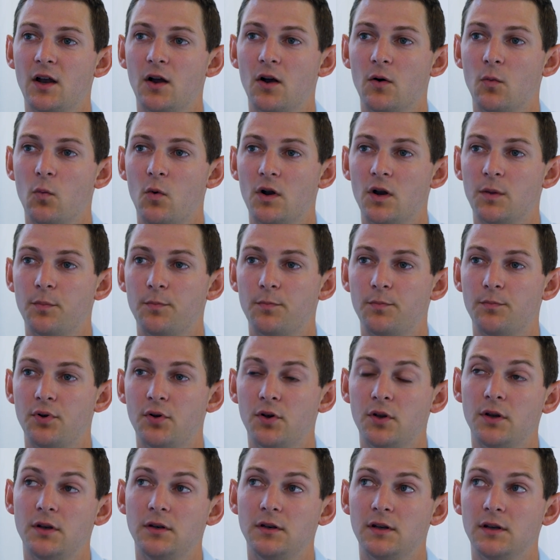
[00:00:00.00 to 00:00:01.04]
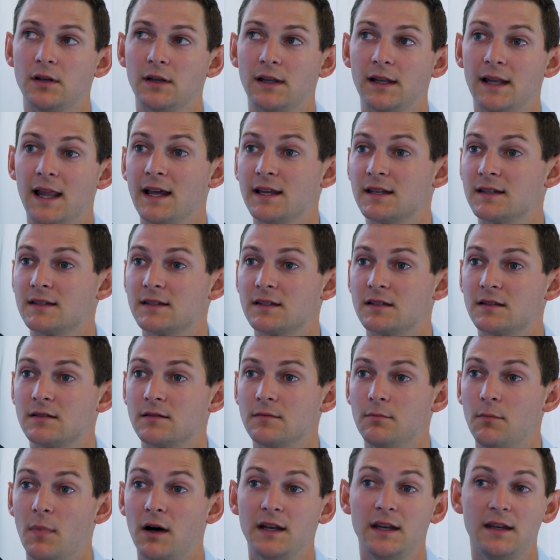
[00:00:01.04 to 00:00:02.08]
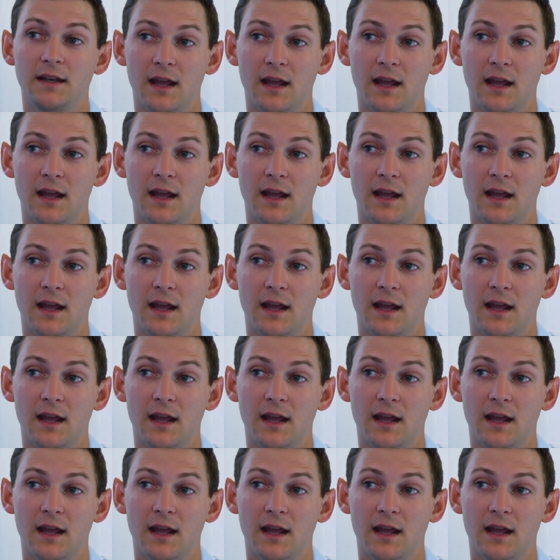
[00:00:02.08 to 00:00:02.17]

want to put less money